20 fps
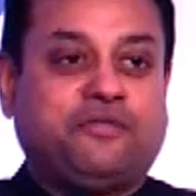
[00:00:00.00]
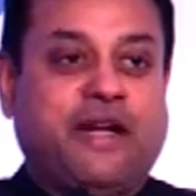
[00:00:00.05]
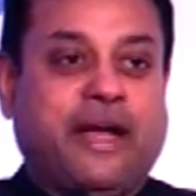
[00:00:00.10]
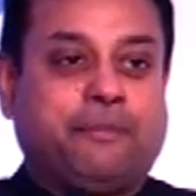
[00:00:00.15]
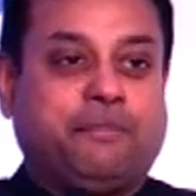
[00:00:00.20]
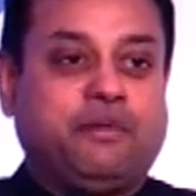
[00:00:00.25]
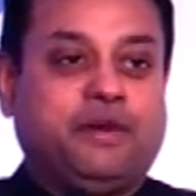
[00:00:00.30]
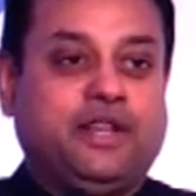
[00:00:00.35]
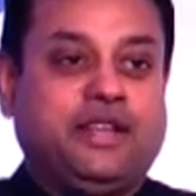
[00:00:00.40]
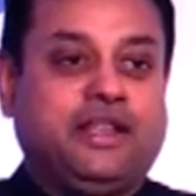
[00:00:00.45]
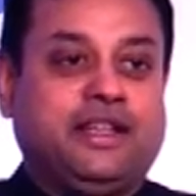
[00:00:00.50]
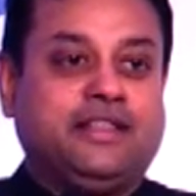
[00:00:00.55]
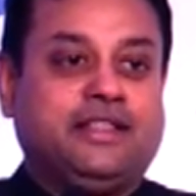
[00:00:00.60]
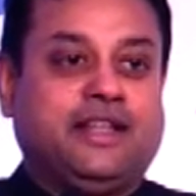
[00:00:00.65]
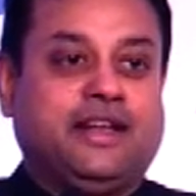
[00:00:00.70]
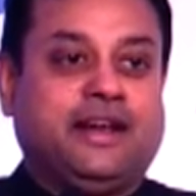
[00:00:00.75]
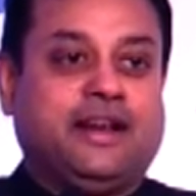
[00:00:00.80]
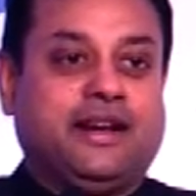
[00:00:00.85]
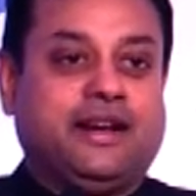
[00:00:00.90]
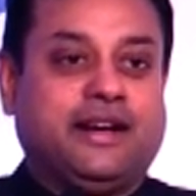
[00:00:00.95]
of happening in
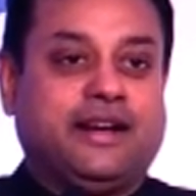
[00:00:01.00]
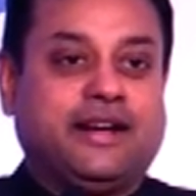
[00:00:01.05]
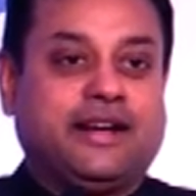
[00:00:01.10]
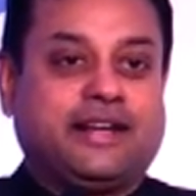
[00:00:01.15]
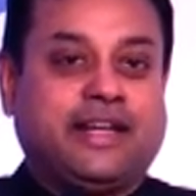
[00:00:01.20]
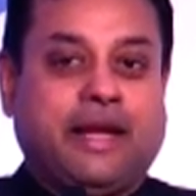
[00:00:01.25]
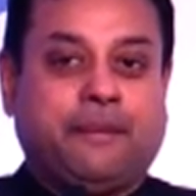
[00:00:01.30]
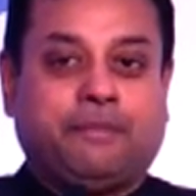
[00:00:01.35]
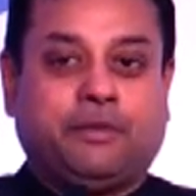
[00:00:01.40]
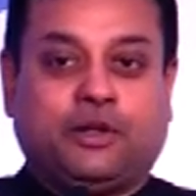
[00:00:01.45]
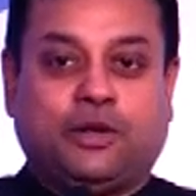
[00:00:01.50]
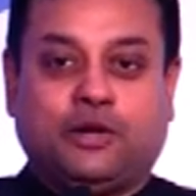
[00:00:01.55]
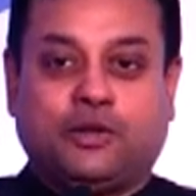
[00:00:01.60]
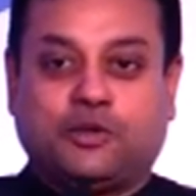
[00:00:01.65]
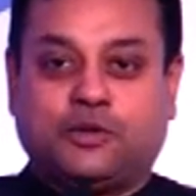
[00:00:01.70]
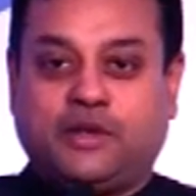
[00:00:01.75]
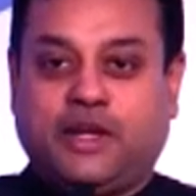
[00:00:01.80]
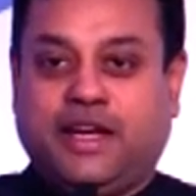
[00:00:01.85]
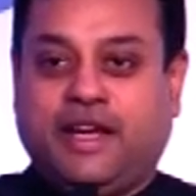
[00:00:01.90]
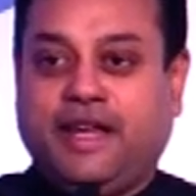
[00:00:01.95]
the capital
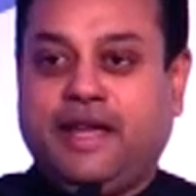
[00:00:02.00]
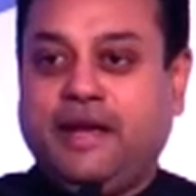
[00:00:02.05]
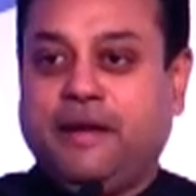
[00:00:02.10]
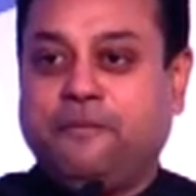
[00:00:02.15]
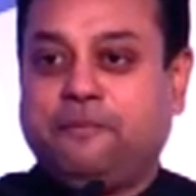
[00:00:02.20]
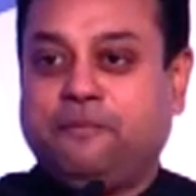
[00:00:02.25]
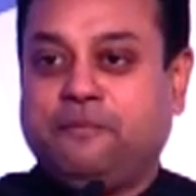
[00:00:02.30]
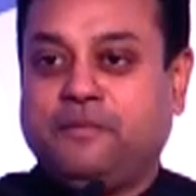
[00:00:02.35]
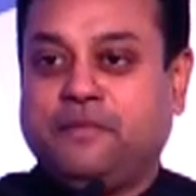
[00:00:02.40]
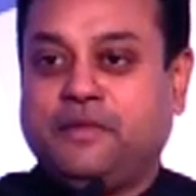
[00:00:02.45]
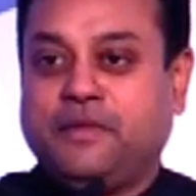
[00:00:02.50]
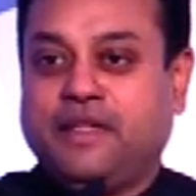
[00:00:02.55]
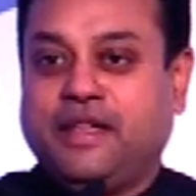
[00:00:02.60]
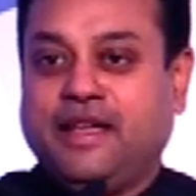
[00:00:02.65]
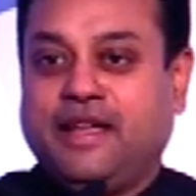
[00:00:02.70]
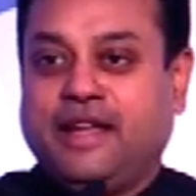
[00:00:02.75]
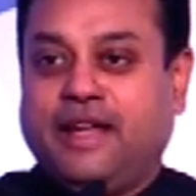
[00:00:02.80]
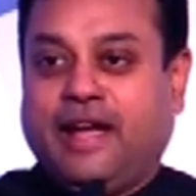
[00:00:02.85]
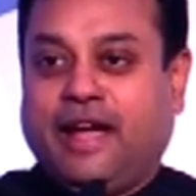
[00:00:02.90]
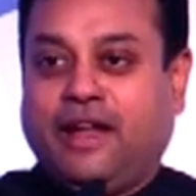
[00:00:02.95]
today.
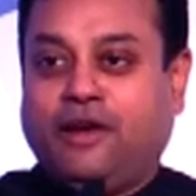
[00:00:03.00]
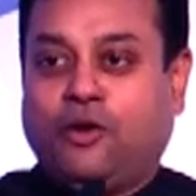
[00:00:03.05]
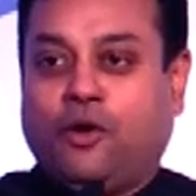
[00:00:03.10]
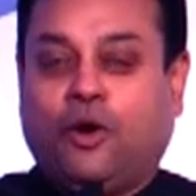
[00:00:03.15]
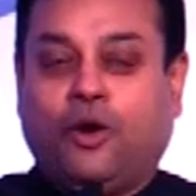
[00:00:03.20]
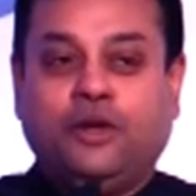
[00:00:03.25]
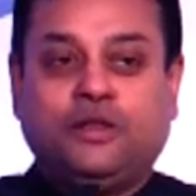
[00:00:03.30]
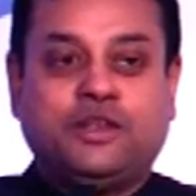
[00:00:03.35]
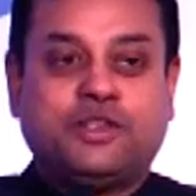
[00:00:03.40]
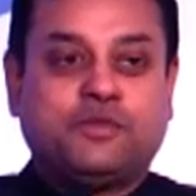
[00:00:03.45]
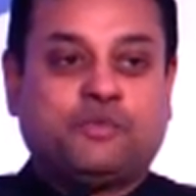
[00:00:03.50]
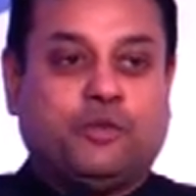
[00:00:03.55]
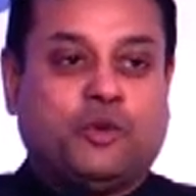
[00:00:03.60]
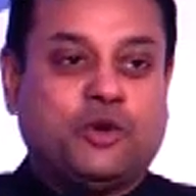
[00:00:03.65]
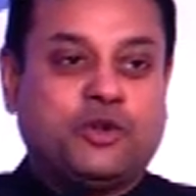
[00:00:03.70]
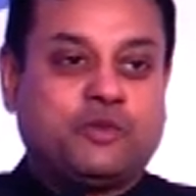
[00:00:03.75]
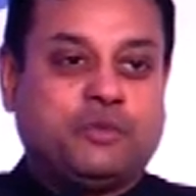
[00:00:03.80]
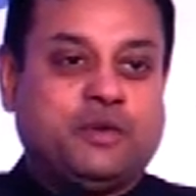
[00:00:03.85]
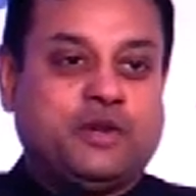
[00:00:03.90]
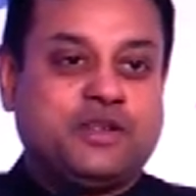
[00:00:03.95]
And all the
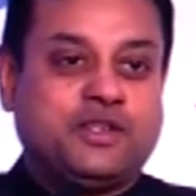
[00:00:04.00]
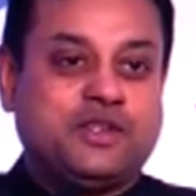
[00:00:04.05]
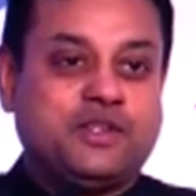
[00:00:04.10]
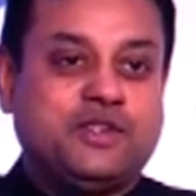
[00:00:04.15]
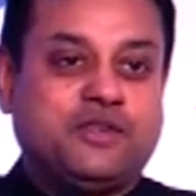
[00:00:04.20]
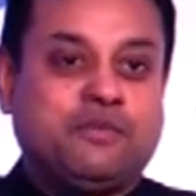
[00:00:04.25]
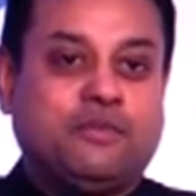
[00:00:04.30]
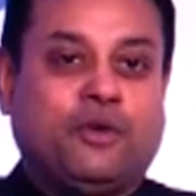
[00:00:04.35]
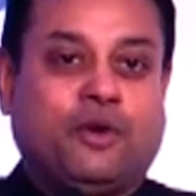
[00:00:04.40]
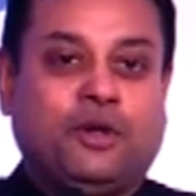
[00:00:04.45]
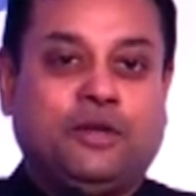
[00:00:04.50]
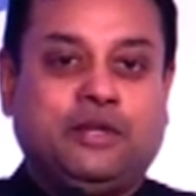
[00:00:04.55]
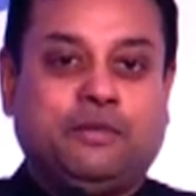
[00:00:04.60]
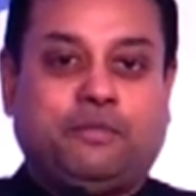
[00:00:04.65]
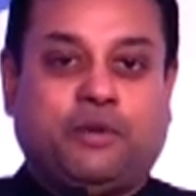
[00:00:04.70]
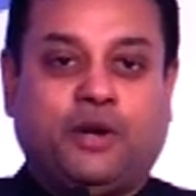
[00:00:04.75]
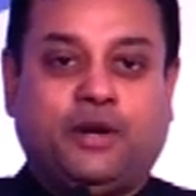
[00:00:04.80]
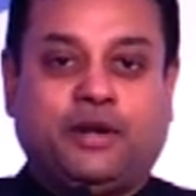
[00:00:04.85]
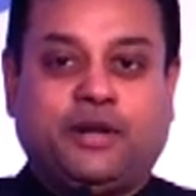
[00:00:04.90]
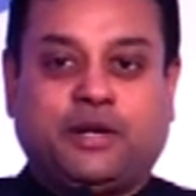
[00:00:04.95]
spokespersons from all the
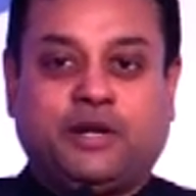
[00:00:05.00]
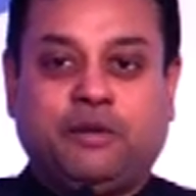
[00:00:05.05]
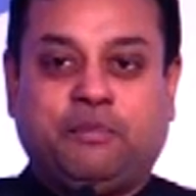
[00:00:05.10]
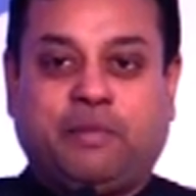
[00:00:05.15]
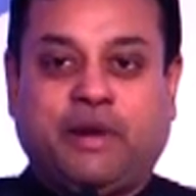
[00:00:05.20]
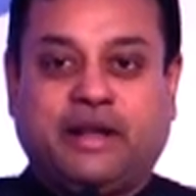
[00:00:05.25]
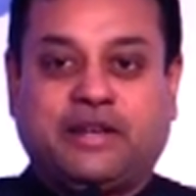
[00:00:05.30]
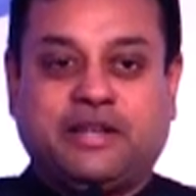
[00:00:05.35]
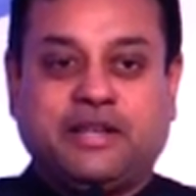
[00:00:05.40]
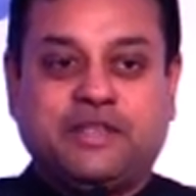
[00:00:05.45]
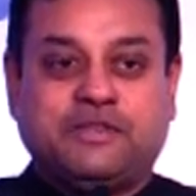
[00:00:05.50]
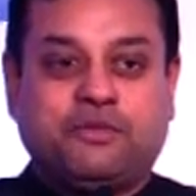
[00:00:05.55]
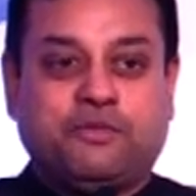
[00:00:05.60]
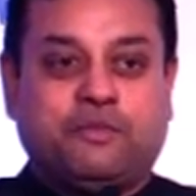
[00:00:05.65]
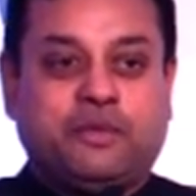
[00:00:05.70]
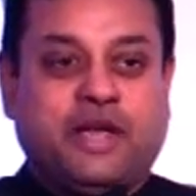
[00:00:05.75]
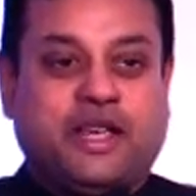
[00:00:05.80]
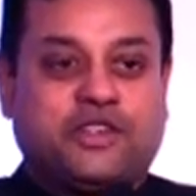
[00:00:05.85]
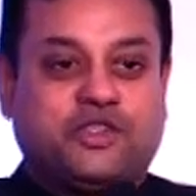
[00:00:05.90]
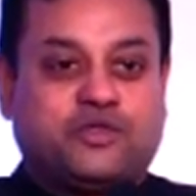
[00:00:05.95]
political parties
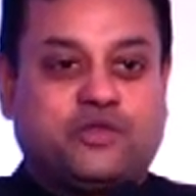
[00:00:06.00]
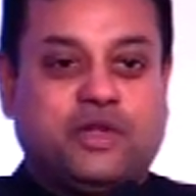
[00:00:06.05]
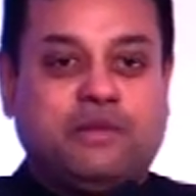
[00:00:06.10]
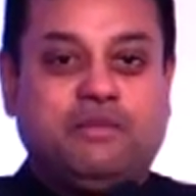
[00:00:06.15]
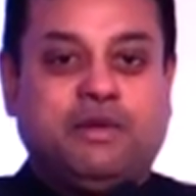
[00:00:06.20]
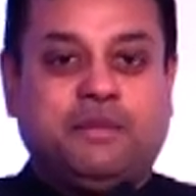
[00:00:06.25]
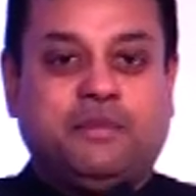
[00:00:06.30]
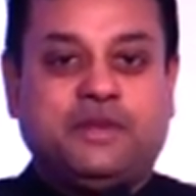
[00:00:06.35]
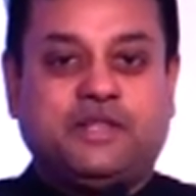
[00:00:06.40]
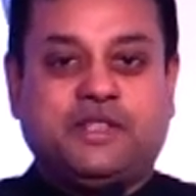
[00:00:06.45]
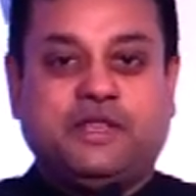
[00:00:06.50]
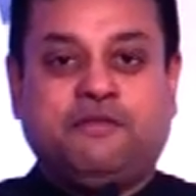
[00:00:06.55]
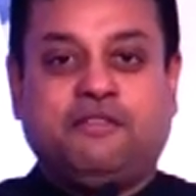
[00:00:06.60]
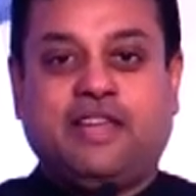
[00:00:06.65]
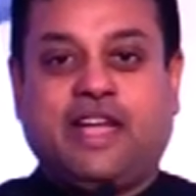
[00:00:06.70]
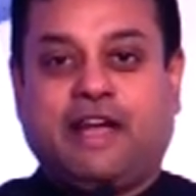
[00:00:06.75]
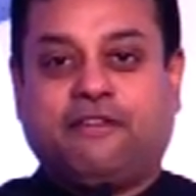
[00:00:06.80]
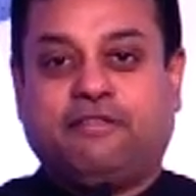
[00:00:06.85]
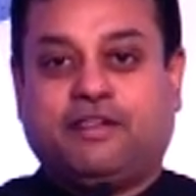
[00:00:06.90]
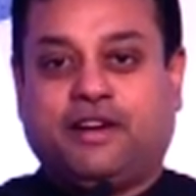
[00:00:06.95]
would be extremely busy.
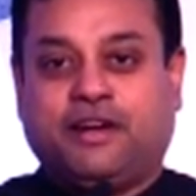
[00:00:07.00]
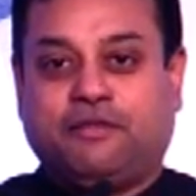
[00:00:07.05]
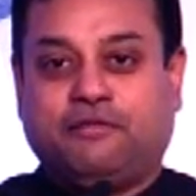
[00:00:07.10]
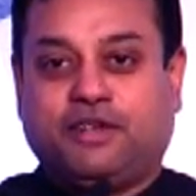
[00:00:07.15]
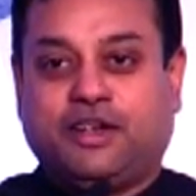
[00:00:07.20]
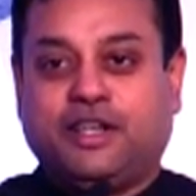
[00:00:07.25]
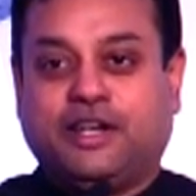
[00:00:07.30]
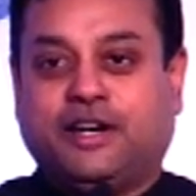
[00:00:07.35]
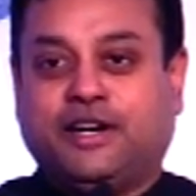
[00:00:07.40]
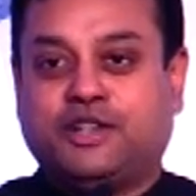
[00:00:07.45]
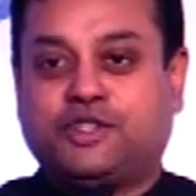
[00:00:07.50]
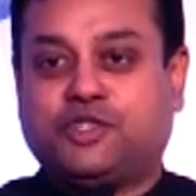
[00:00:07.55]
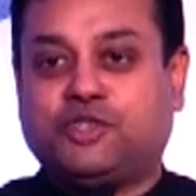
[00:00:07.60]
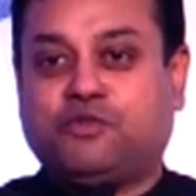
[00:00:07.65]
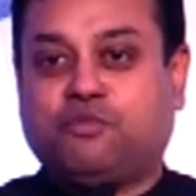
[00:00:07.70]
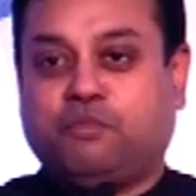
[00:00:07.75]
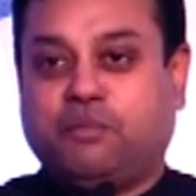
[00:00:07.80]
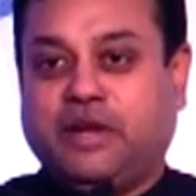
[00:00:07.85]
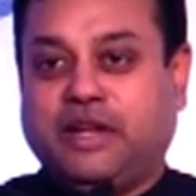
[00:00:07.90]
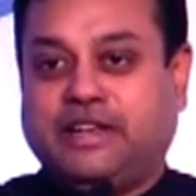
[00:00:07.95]
We have a very
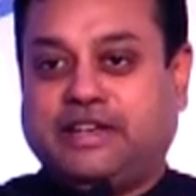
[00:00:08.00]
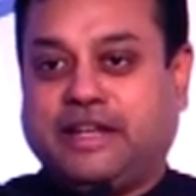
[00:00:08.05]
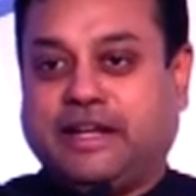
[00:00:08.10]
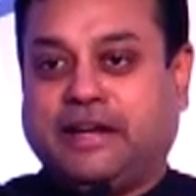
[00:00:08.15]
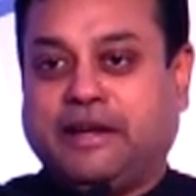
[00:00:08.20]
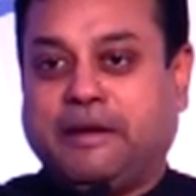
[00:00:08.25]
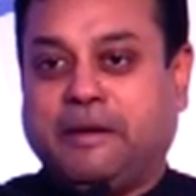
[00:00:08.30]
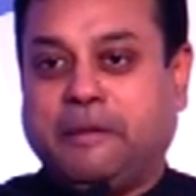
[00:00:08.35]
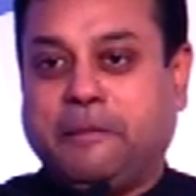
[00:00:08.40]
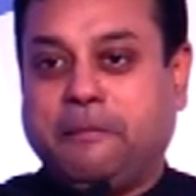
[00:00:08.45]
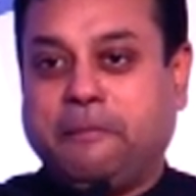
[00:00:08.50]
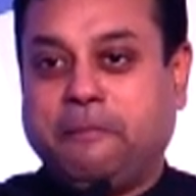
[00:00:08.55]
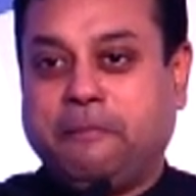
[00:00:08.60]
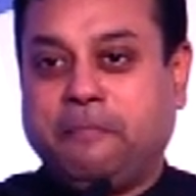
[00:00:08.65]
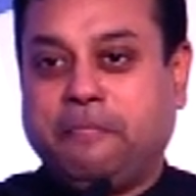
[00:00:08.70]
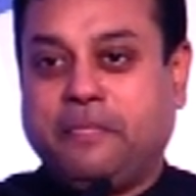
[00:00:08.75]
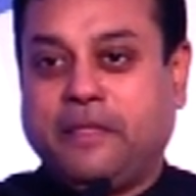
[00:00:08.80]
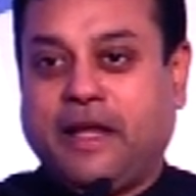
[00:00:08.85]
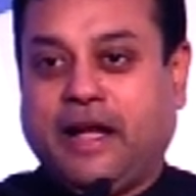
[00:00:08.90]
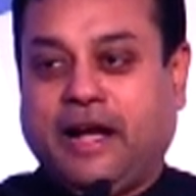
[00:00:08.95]
urgent meeting
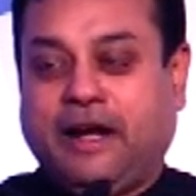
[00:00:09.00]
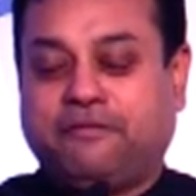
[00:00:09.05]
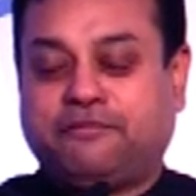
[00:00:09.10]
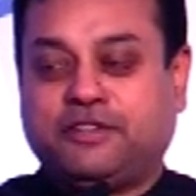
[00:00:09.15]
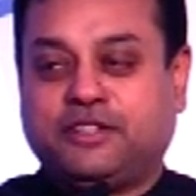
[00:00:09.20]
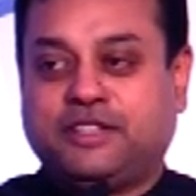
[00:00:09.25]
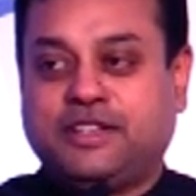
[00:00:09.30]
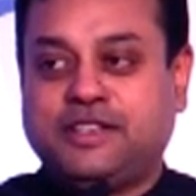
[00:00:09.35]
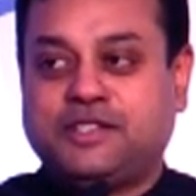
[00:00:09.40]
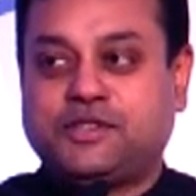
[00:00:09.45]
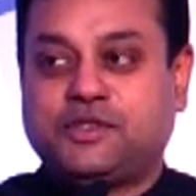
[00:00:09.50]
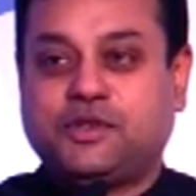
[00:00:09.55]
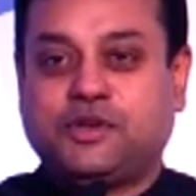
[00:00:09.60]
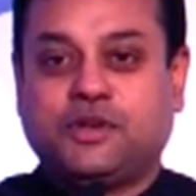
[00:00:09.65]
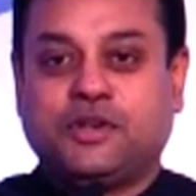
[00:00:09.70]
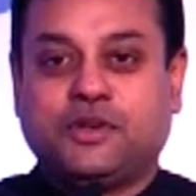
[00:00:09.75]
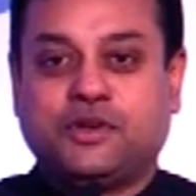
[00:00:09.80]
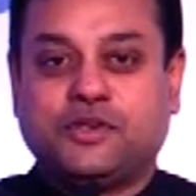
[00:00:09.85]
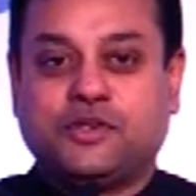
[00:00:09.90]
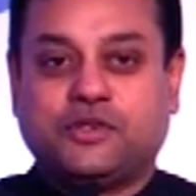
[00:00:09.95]
after this,
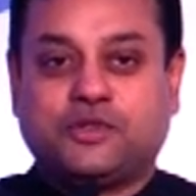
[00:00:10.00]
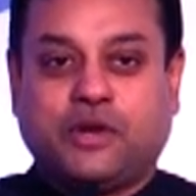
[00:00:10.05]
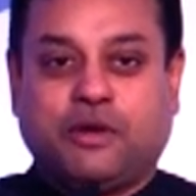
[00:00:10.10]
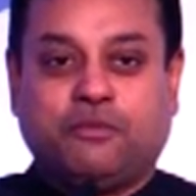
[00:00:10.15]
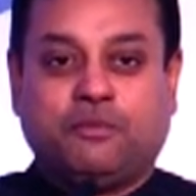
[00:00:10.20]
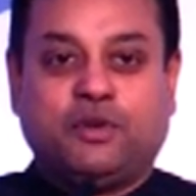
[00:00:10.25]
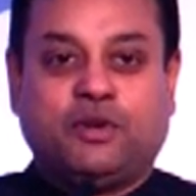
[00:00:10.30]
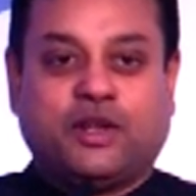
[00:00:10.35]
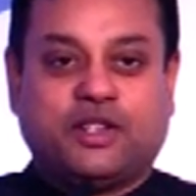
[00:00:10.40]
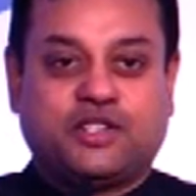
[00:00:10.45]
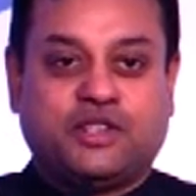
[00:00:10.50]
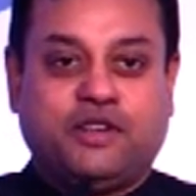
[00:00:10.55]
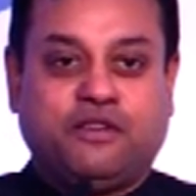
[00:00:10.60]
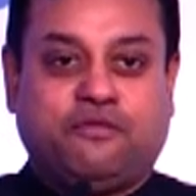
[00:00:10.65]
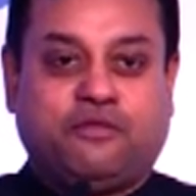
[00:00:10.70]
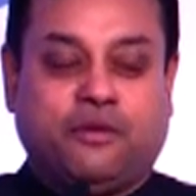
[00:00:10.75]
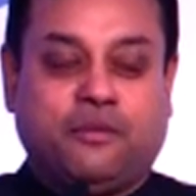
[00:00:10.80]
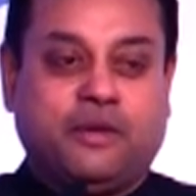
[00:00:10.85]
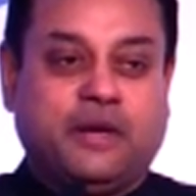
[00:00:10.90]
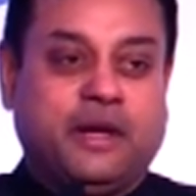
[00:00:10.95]
so I will be
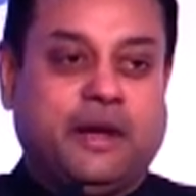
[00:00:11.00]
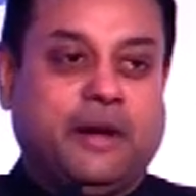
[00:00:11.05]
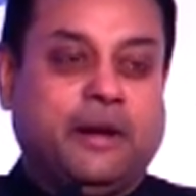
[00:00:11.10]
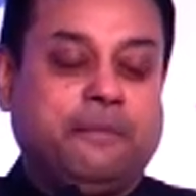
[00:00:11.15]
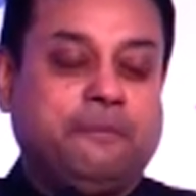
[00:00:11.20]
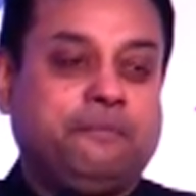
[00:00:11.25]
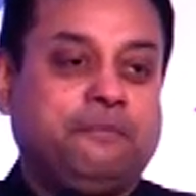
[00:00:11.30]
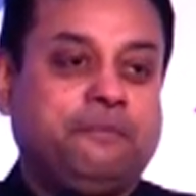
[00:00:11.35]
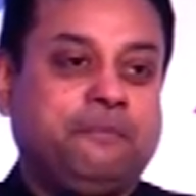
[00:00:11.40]
rushing from here.